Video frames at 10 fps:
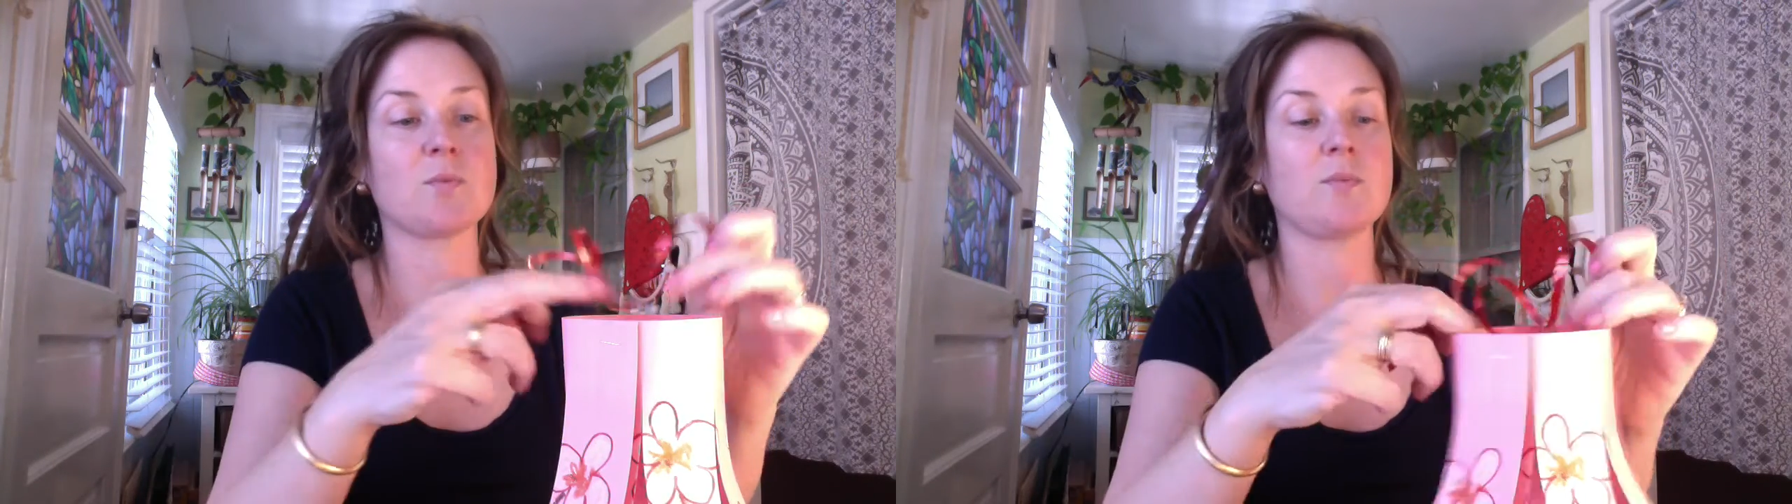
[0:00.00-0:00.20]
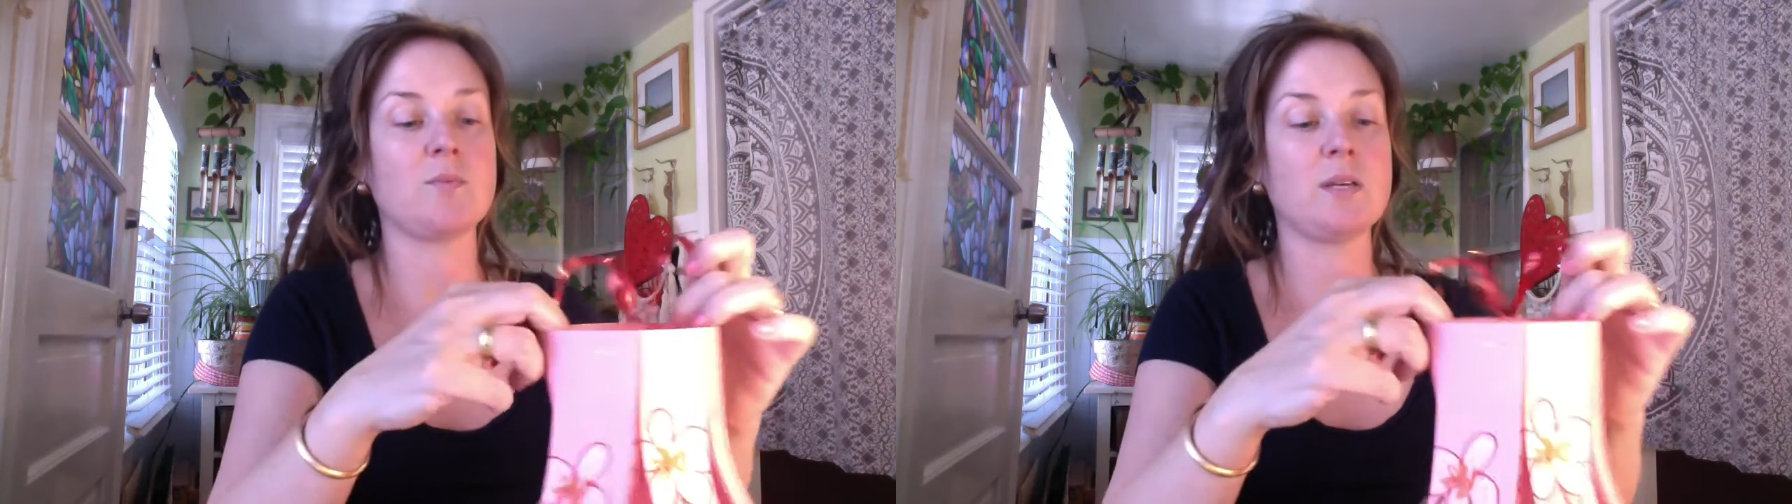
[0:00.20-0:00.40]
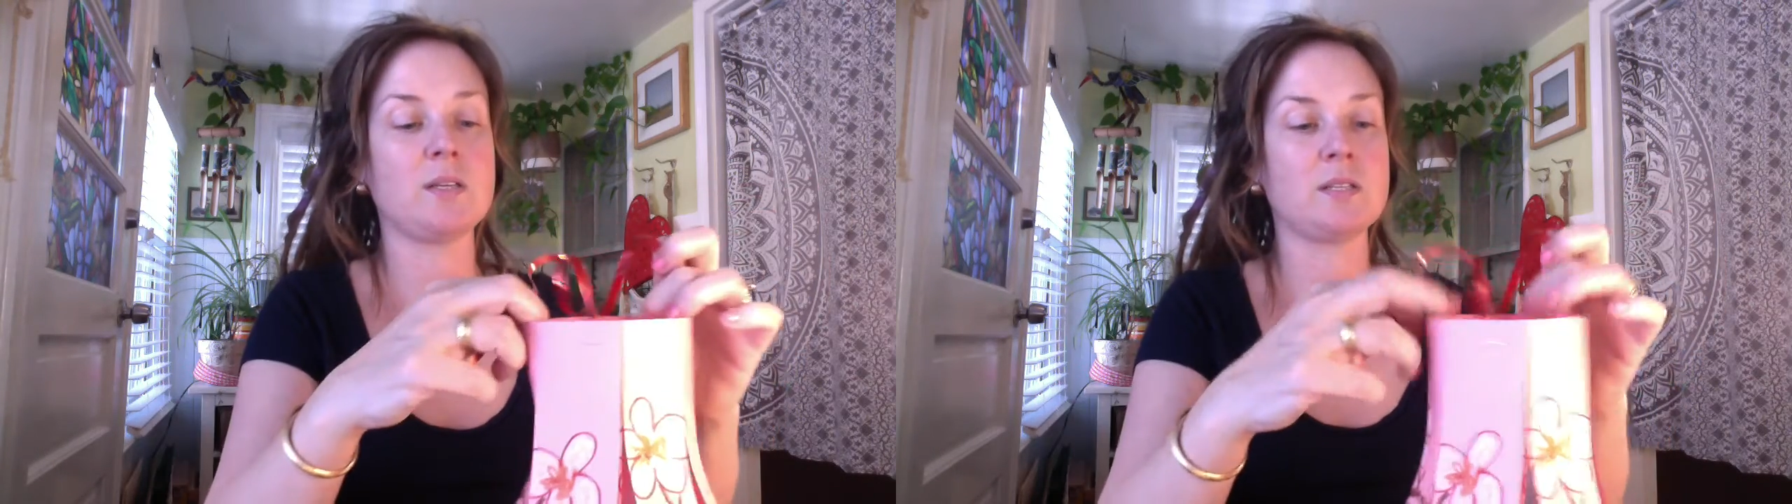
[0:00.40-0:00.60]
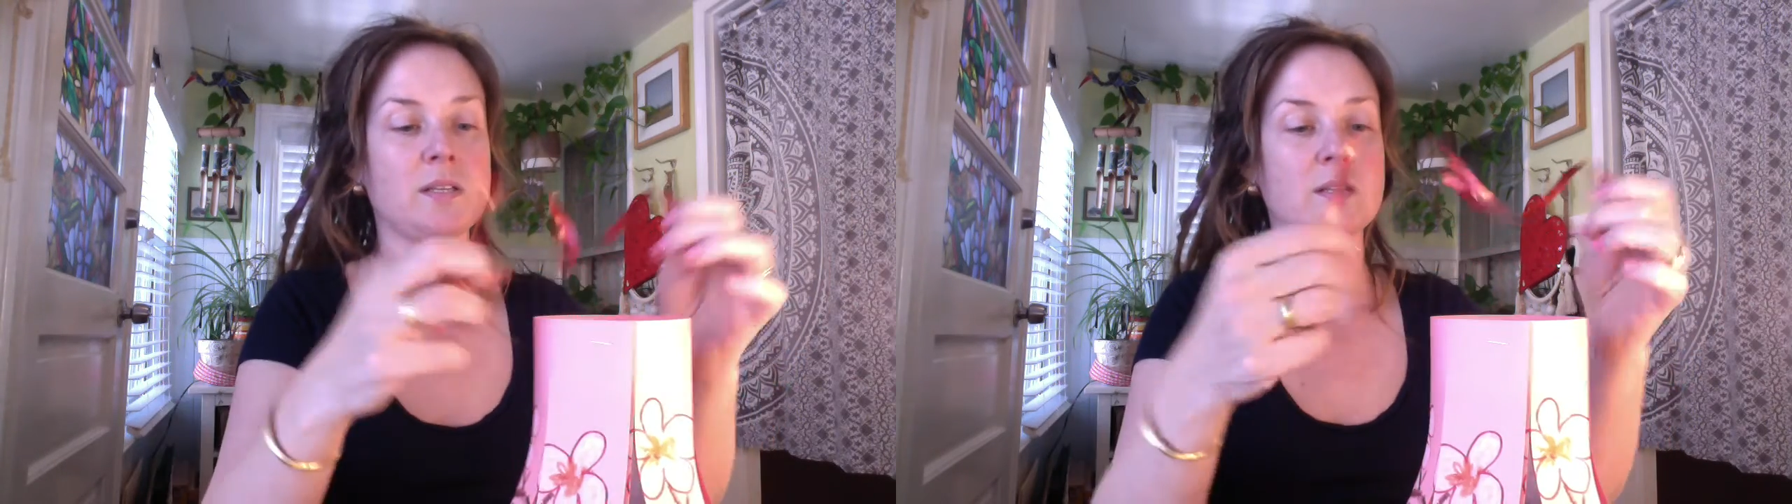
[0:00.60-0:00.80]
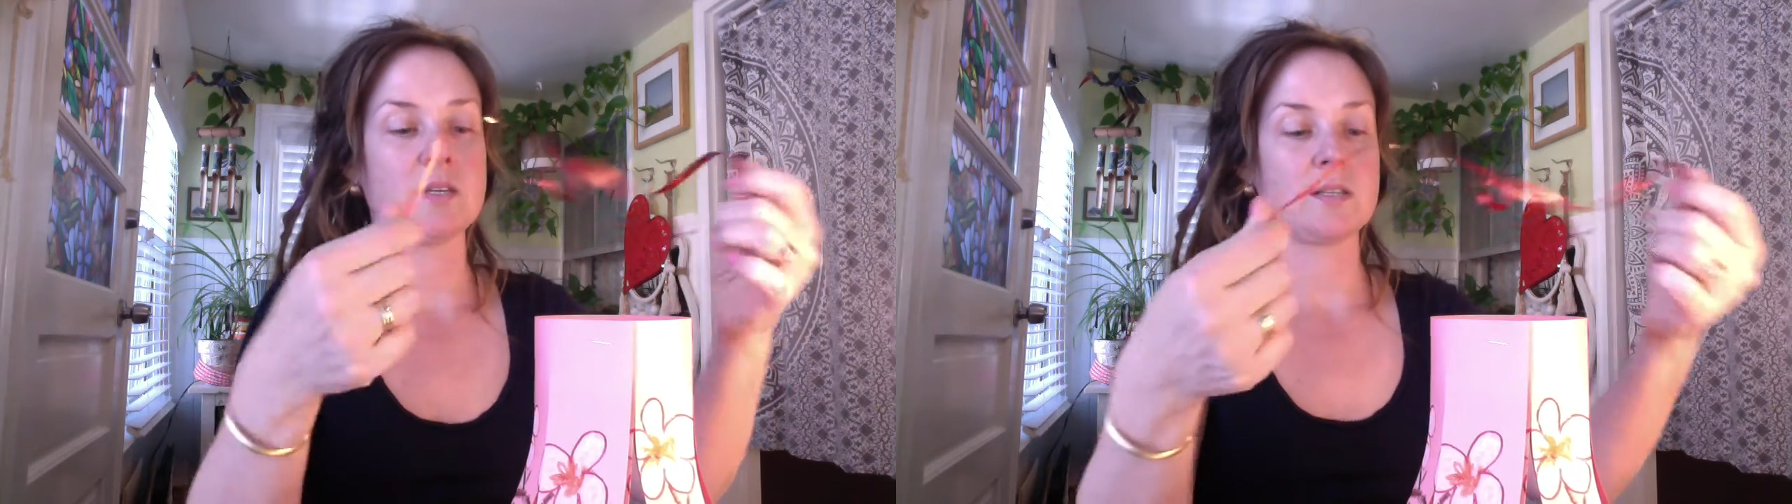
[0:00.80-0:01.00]
when we
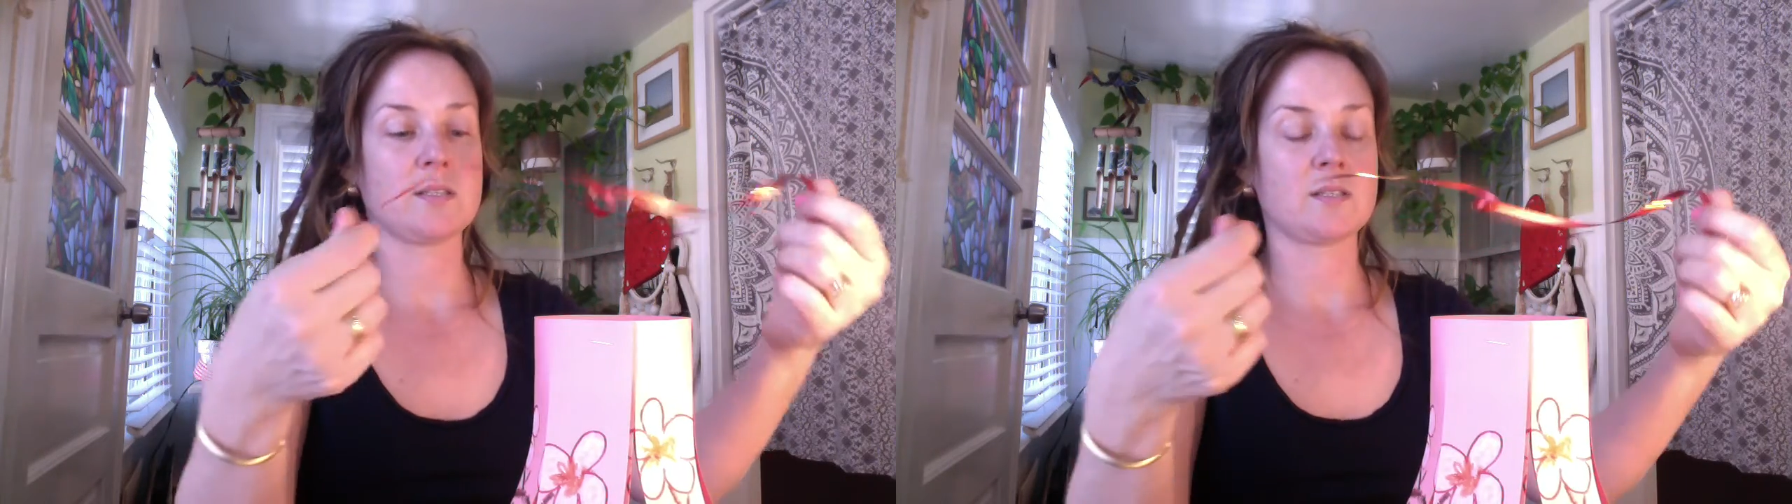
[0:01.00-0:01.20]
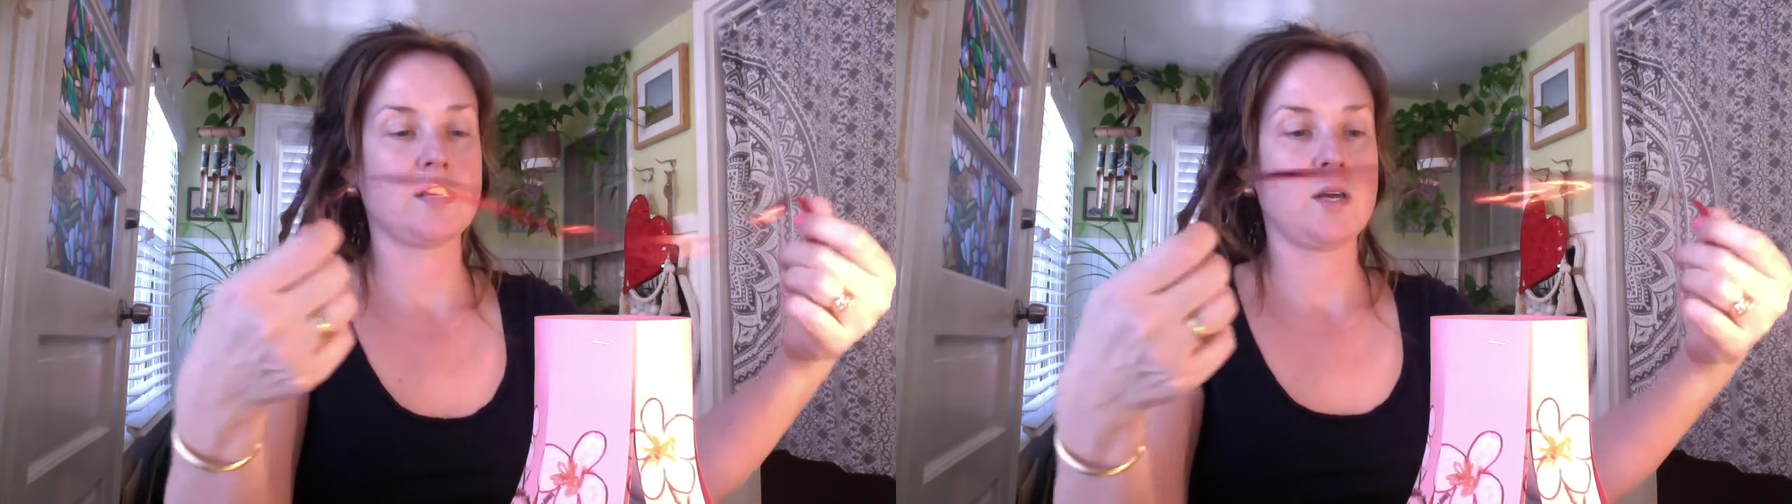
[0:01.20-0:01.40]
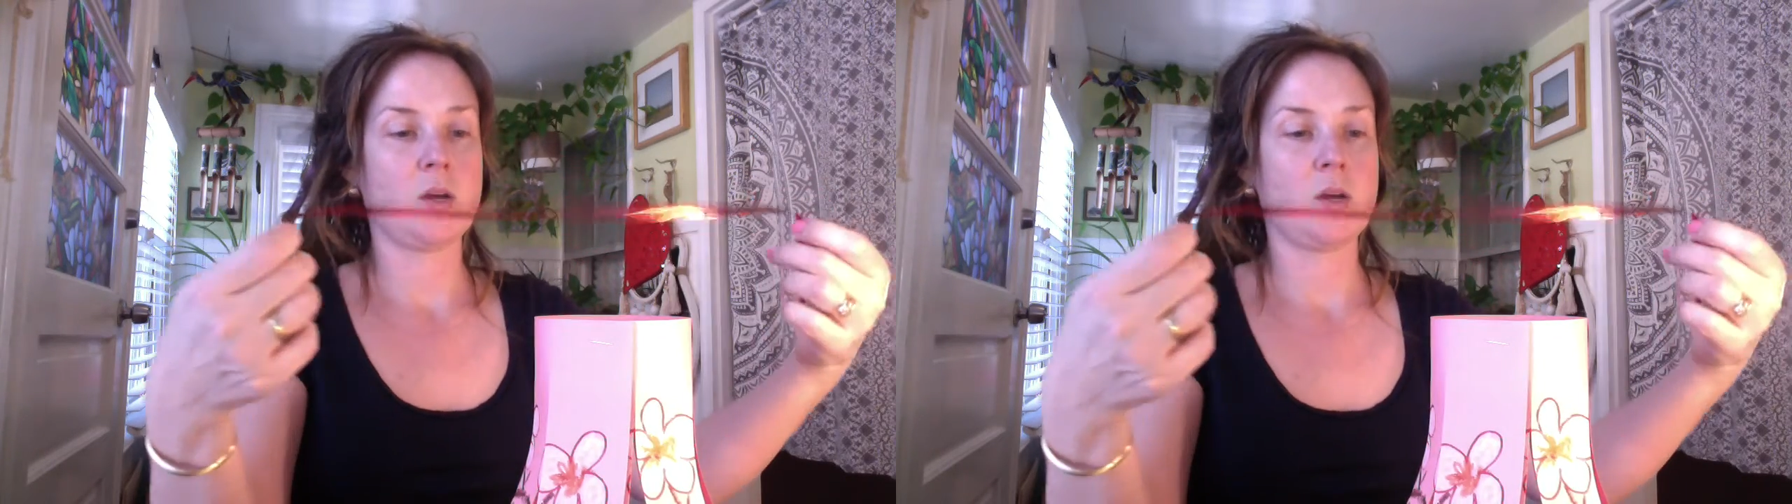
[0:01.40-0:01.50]
did this,